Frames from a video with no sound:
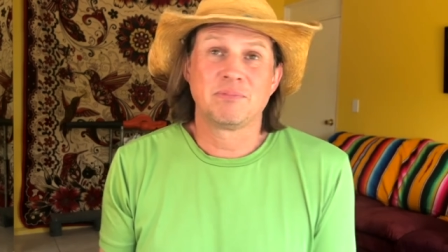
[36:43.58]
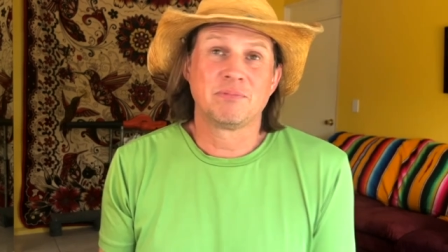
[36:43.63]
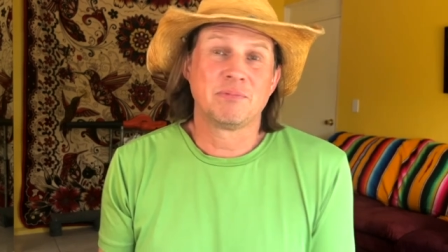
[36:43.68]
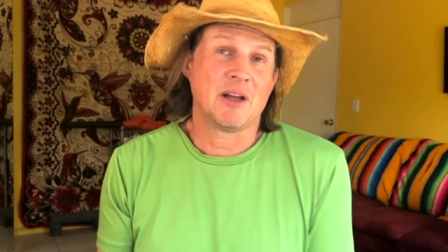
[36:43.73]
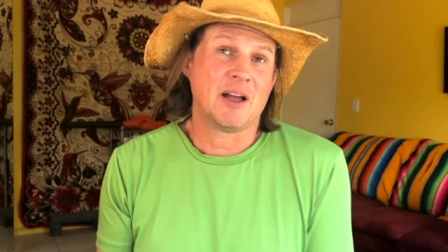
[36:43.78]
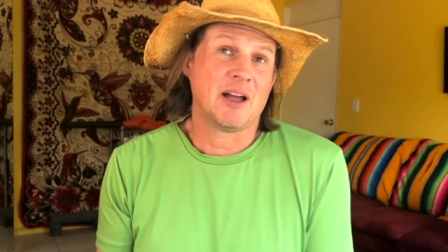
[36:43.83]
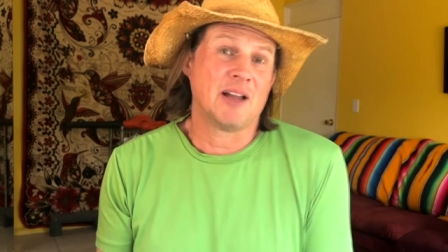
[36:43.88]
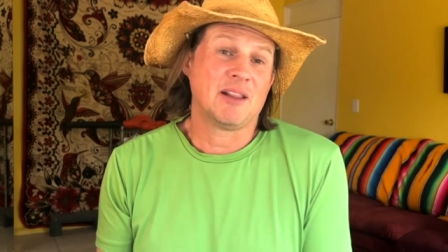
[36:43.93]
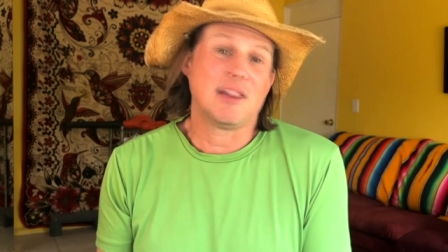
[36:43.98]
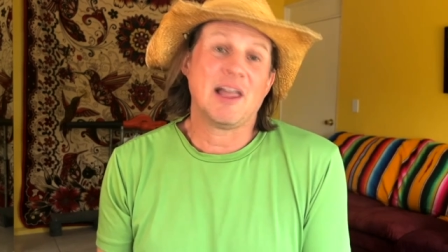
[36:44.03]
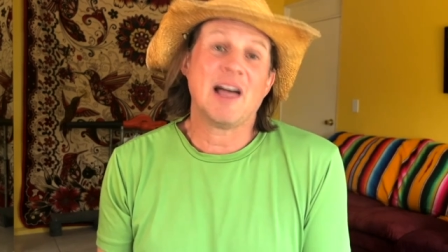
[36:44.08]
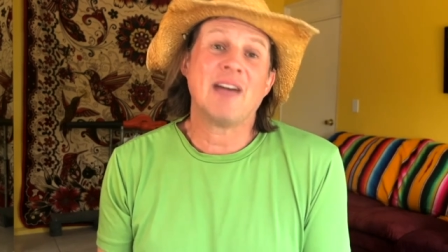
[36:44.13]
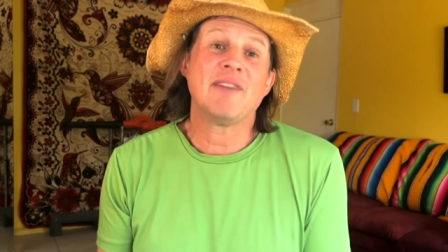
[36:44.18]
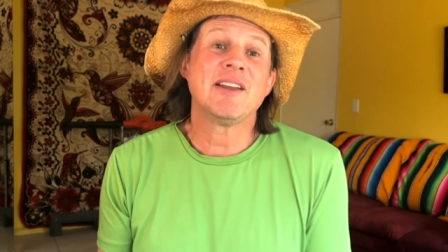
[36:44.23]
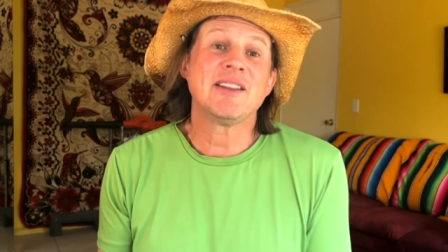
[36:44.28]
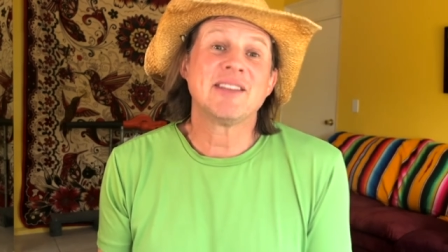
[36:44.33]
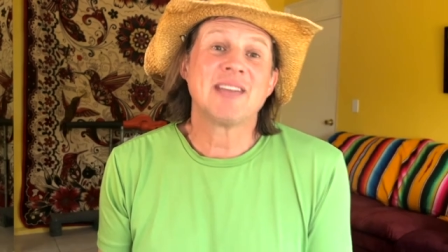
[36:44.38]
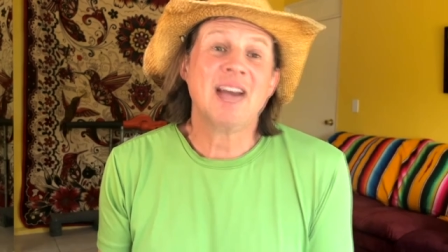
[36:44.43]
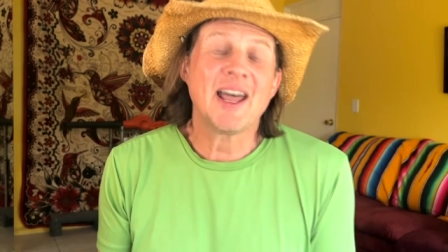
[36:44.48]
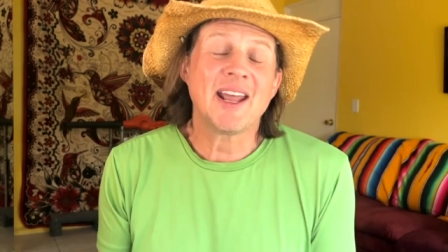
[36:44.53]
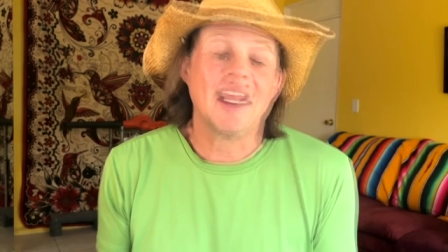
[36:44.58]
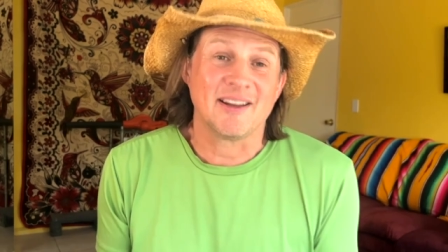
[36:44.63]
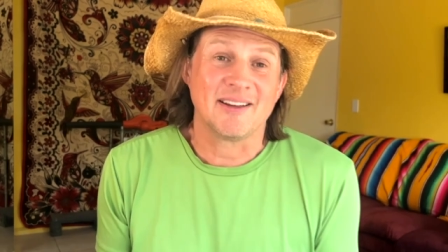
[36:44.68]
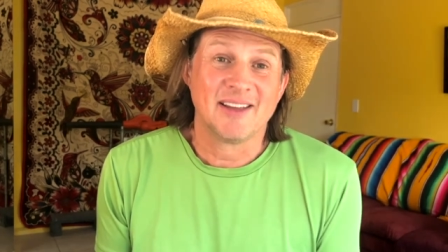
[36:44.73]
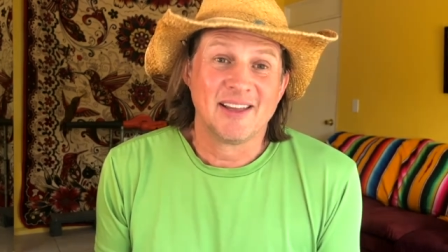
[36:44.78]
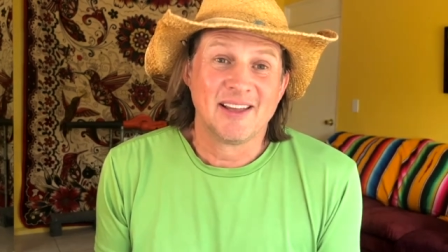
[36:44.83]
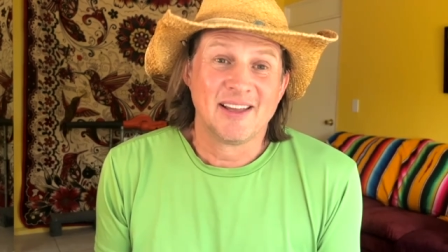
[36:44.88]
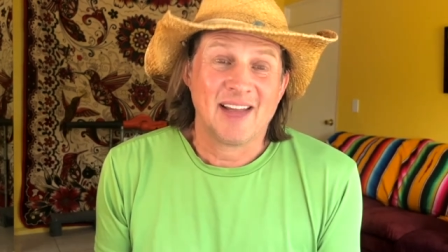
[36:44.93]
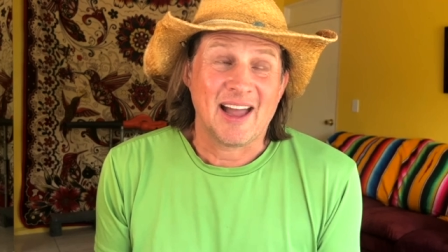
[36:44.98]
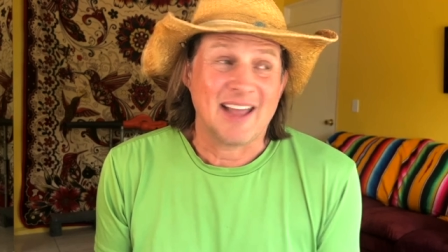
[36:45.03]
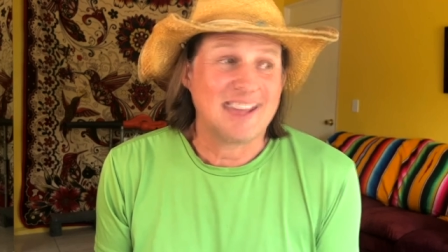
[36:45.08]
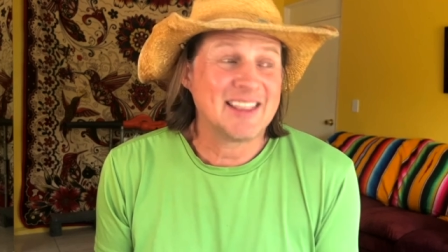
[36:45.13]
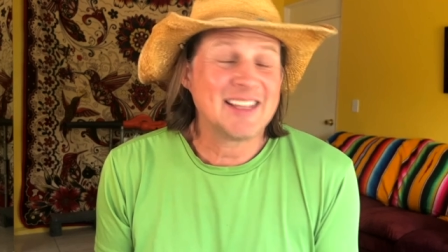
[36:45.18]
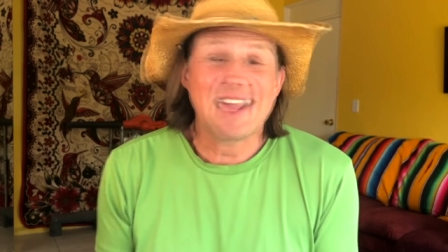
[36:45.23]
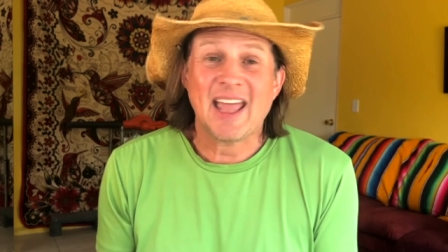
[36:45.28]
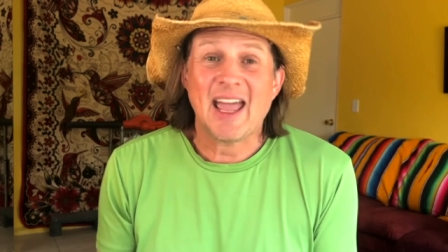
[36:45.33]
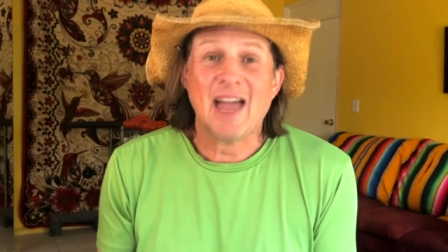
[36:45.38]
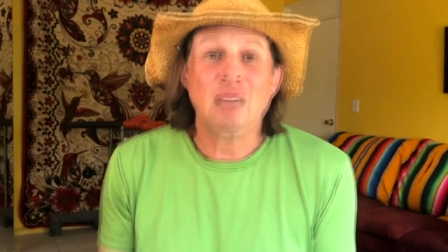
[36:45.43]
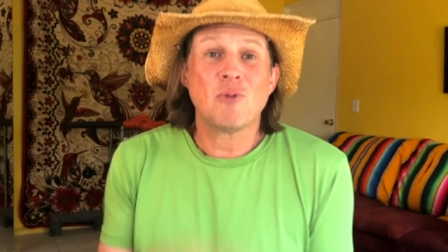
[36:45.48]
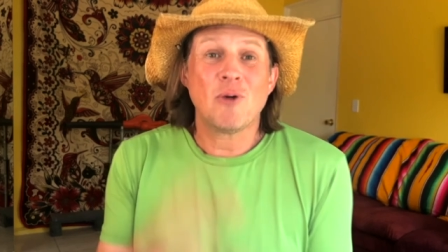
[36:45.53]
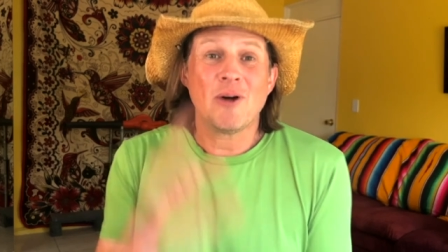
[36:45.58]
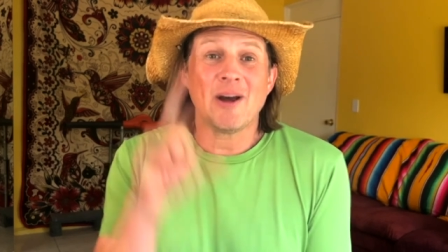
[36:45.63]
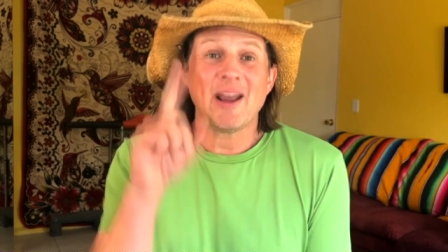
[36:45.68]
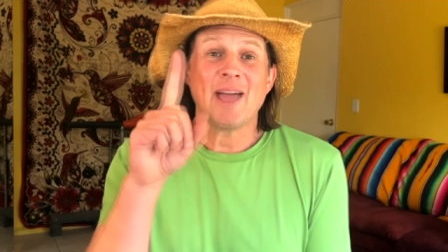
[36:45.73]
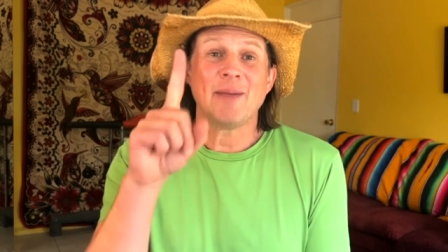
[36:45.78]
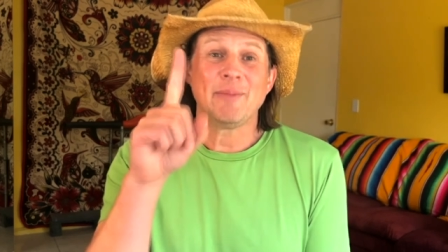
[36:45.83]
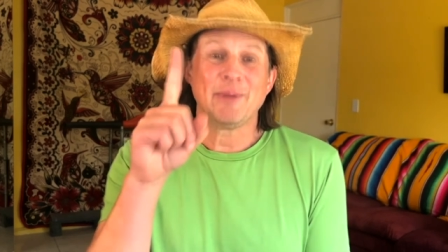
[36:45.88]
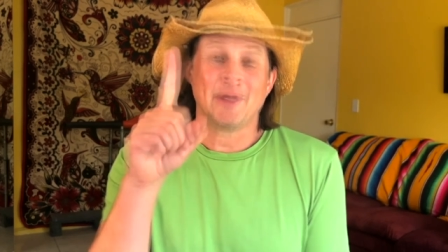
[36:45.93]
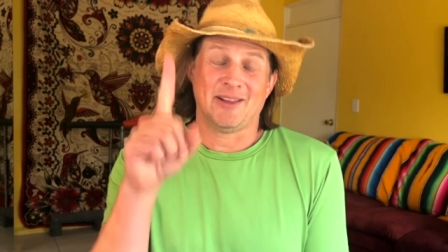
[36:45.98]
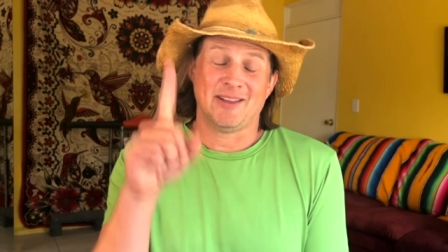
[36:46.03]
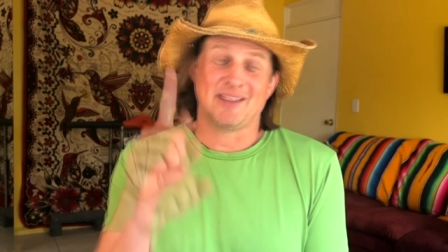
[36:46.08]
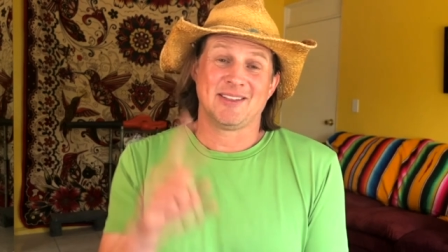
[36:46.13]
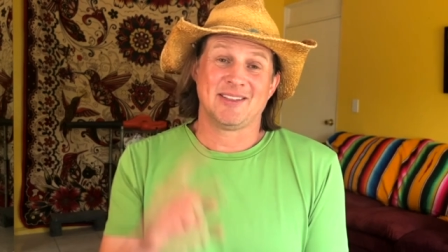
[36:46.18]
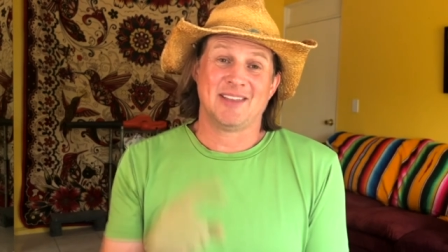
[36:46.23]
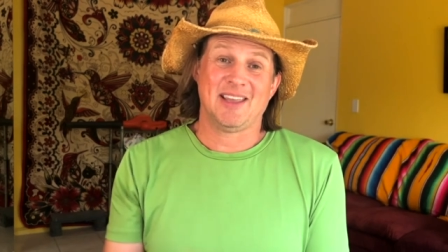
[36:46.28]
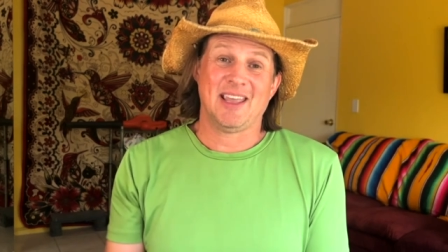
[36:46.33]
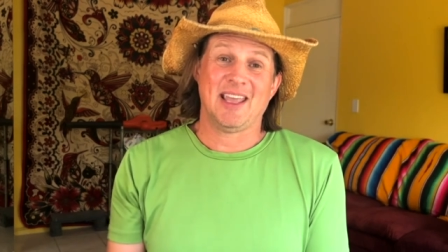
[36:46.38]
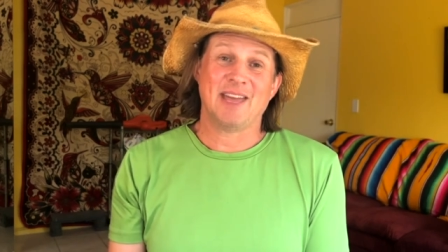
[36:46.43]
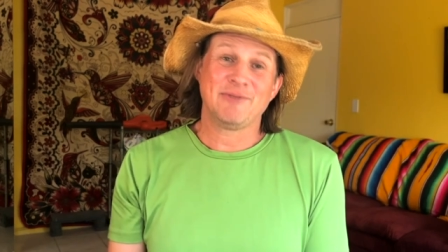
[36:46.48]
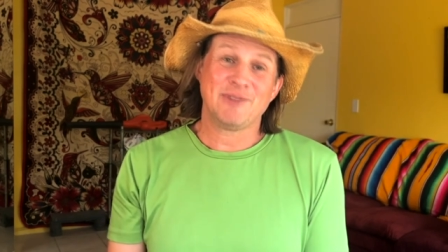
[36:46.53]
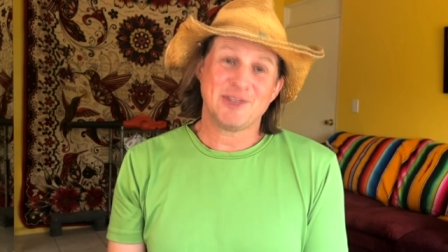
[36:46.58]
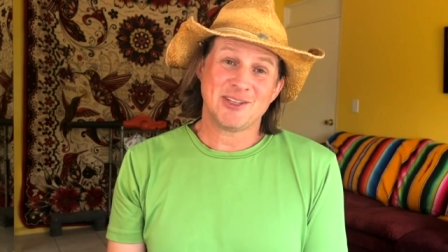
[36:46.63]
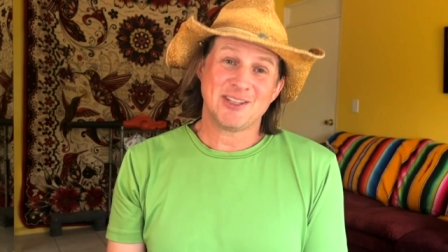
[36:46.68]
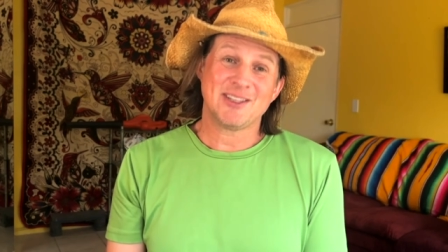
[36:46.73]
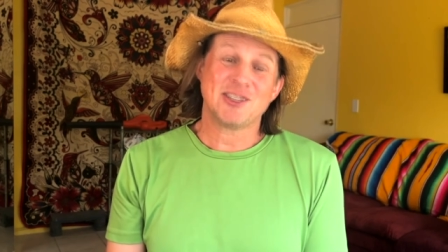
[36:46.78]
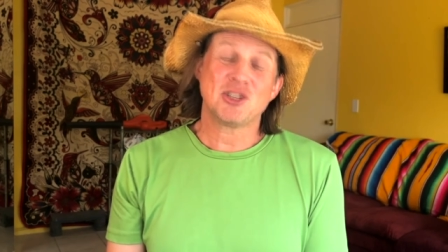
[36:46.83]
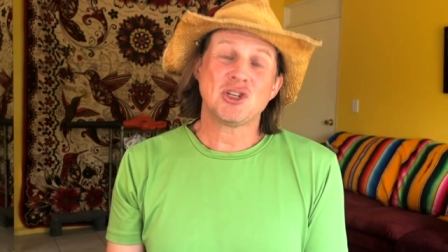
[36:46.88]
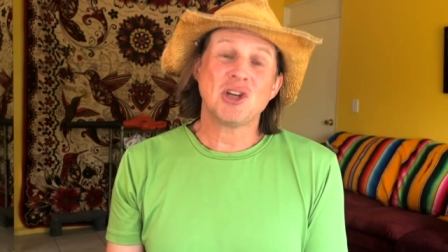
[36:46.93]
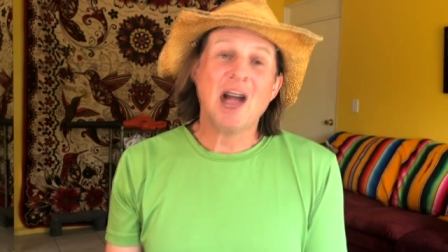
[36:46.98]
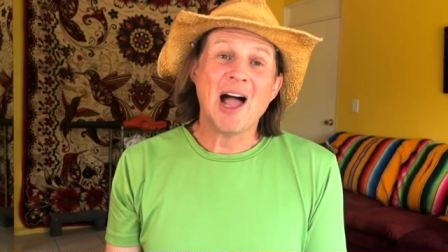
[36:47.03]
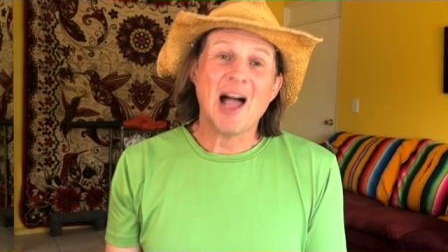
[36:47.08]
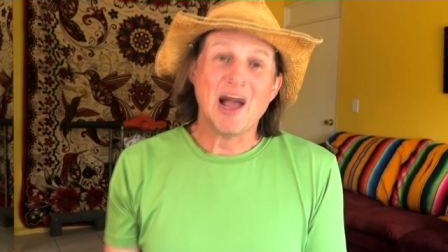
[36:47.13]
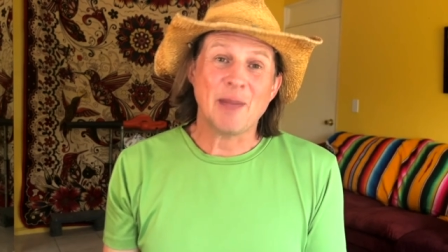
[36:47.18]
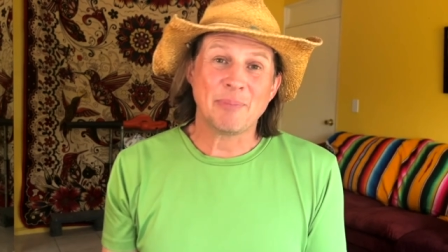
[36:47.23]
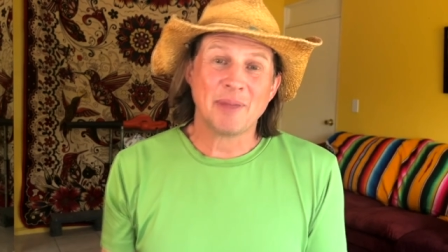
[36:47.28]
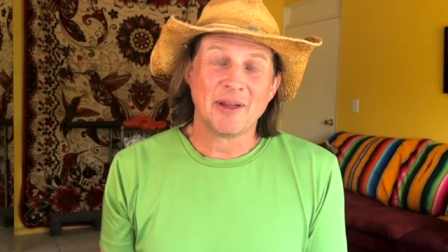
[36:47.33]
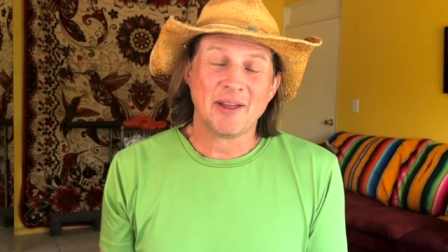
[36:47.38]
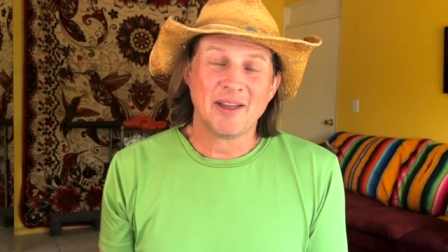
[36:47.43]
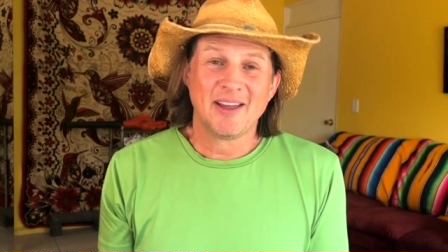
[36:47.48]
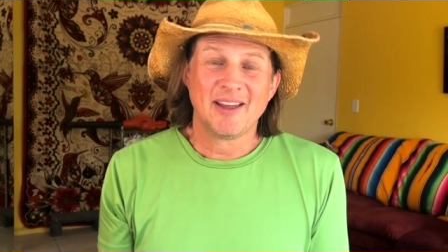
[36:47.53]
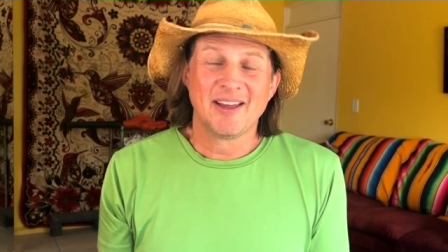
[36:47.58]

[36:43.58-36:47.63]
uh, La Ventana. I think they have one ambulance, and if it's in the shop,